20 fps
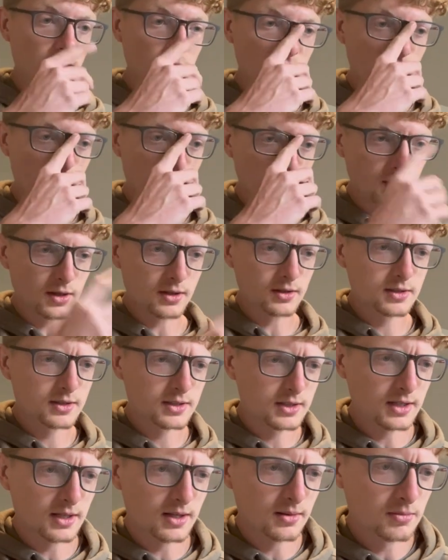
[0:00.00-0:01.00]
that one
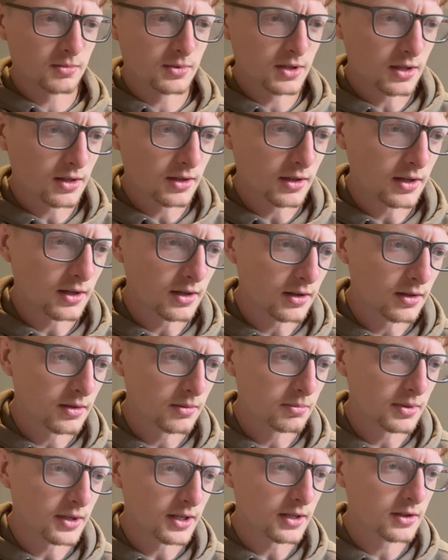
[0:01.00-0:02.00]
seemed a little
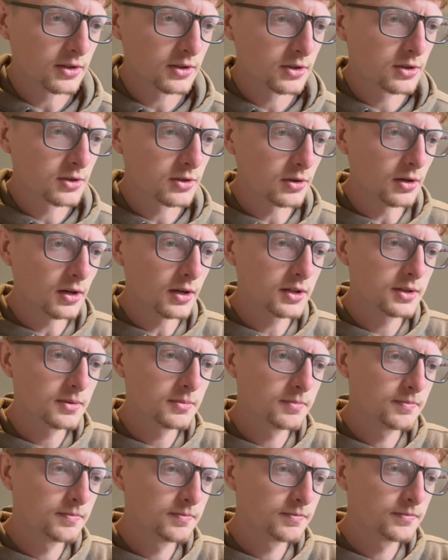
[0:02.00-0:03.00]
bit short.
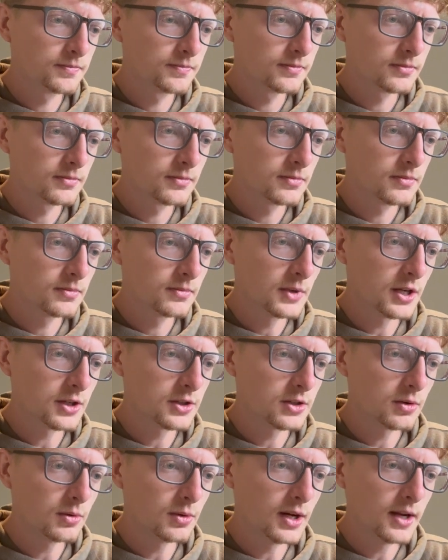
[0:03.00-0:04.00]
Not
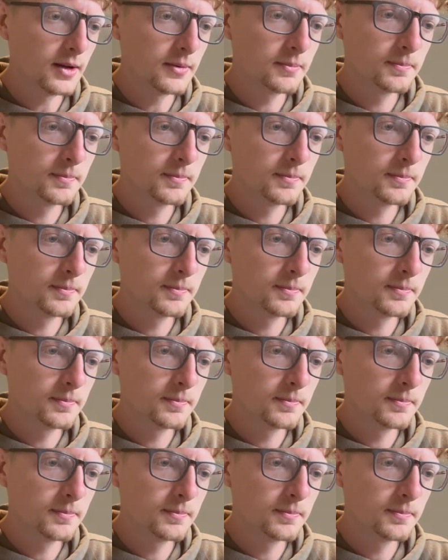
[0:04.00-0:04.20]
sure why.